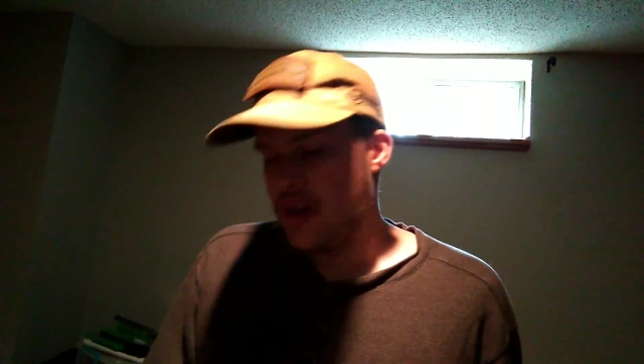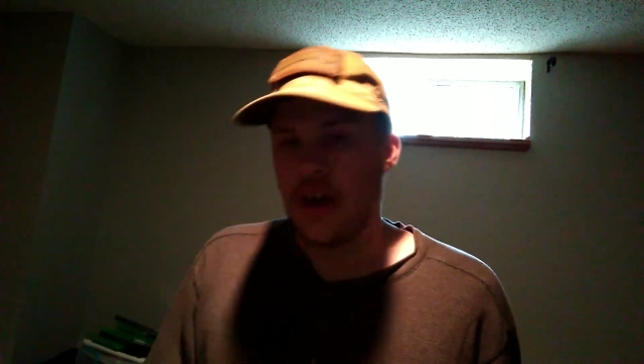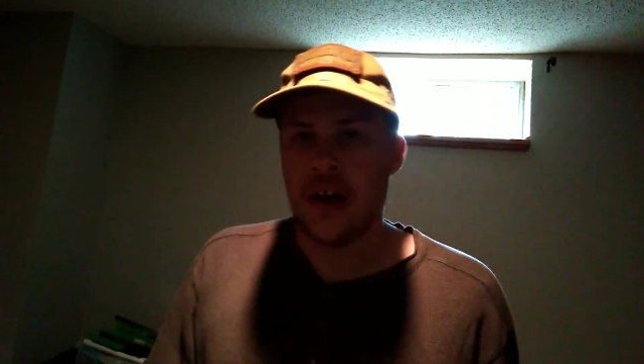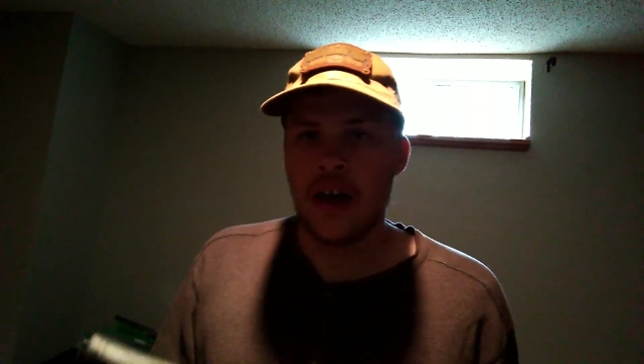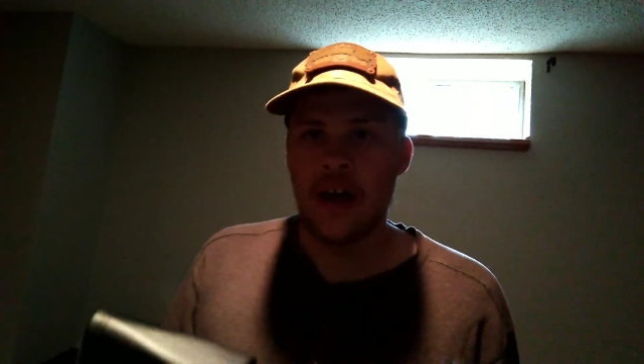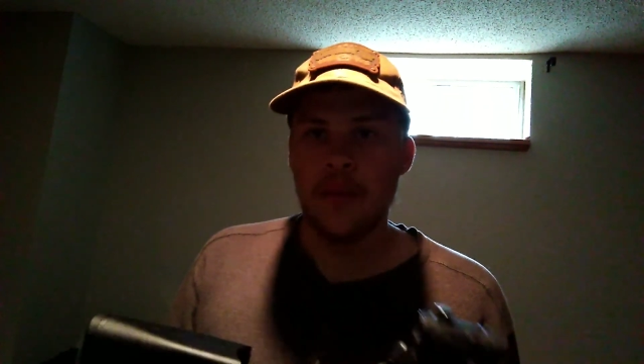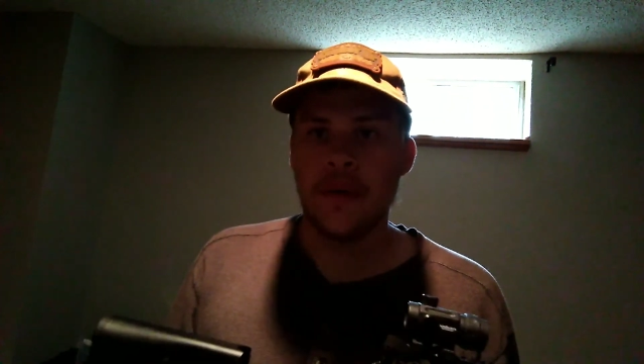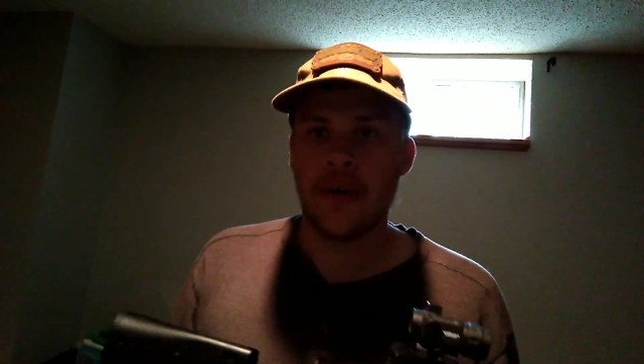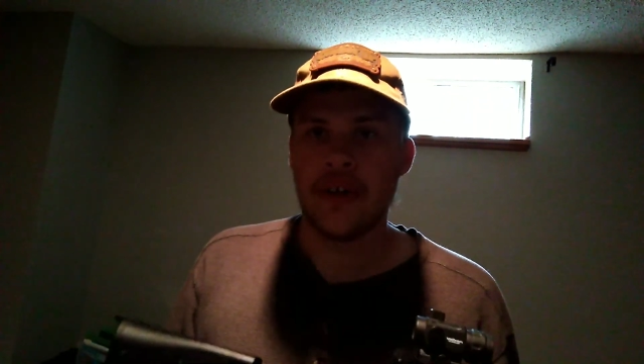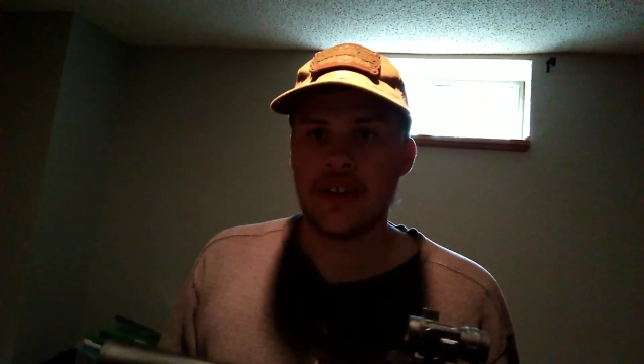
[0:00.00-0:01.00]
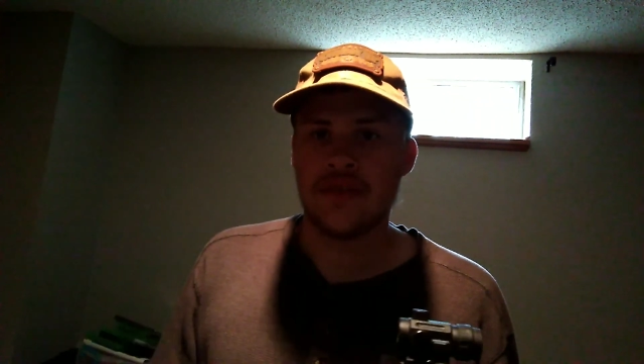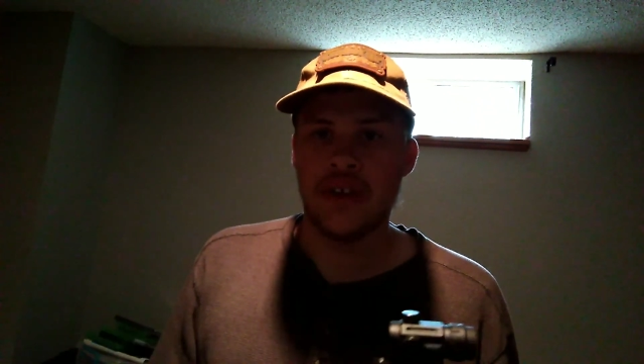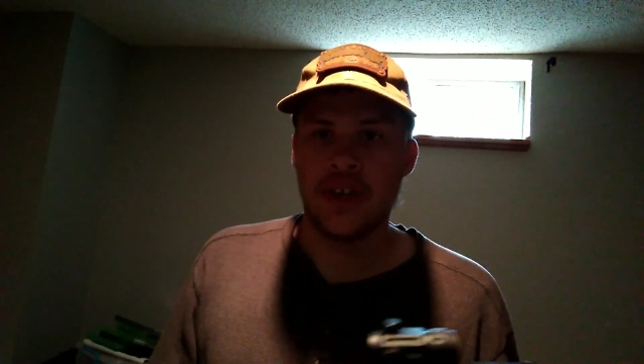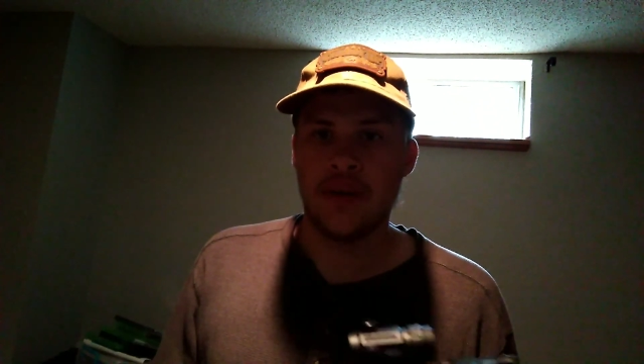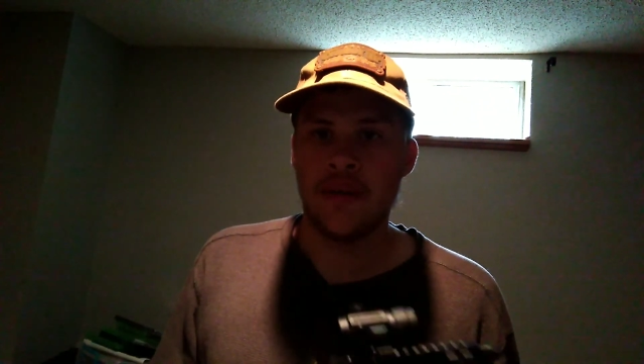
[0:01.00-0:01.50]
I hope you all like this
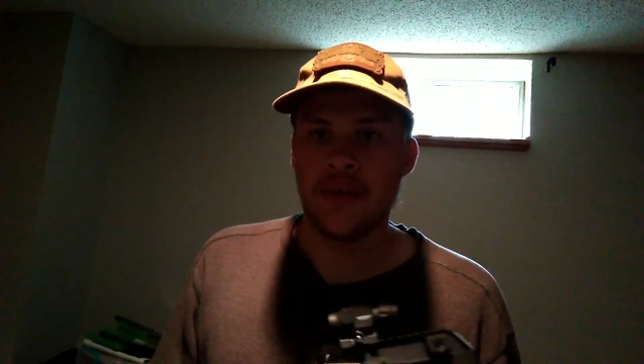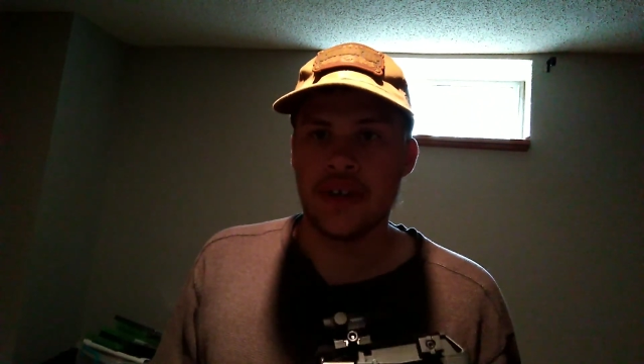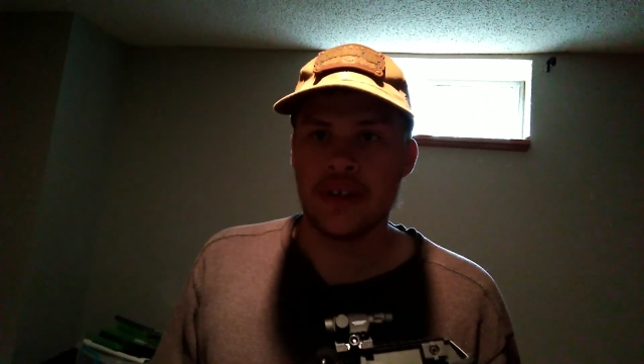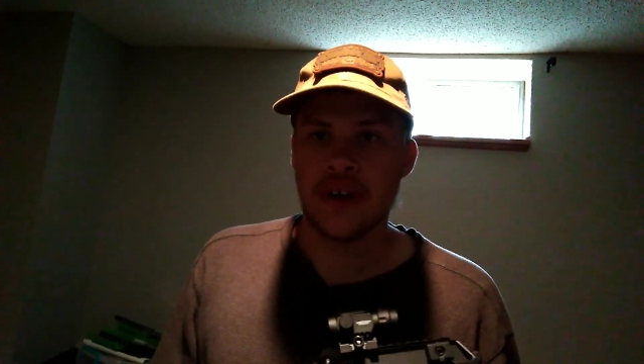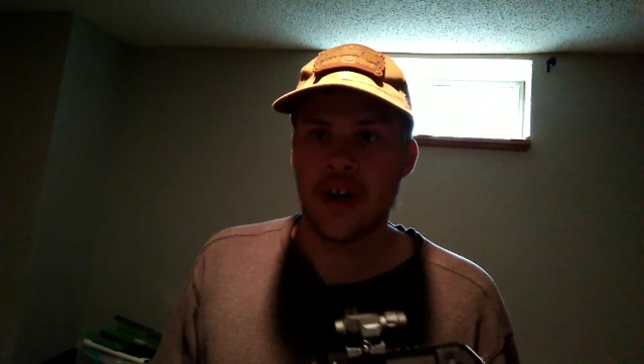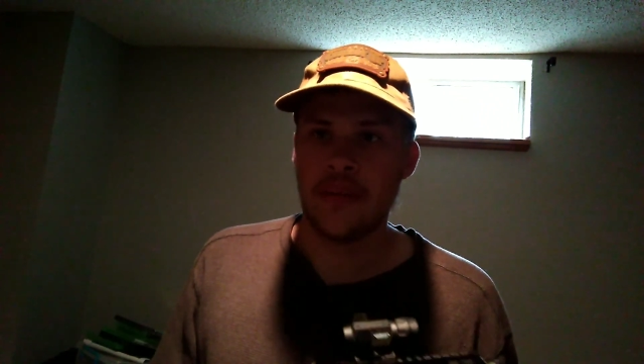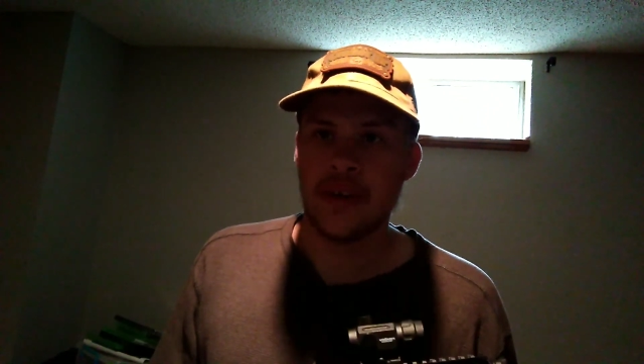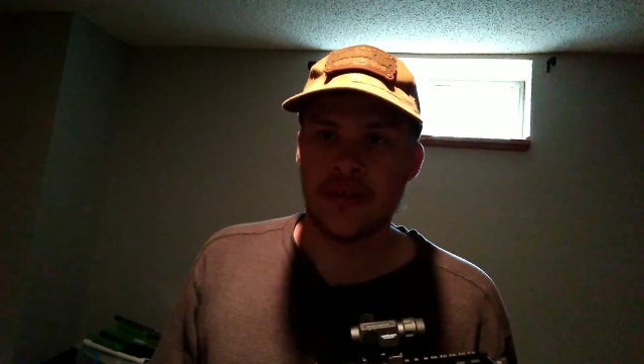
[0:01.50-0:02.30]
video. Don't forget to comment,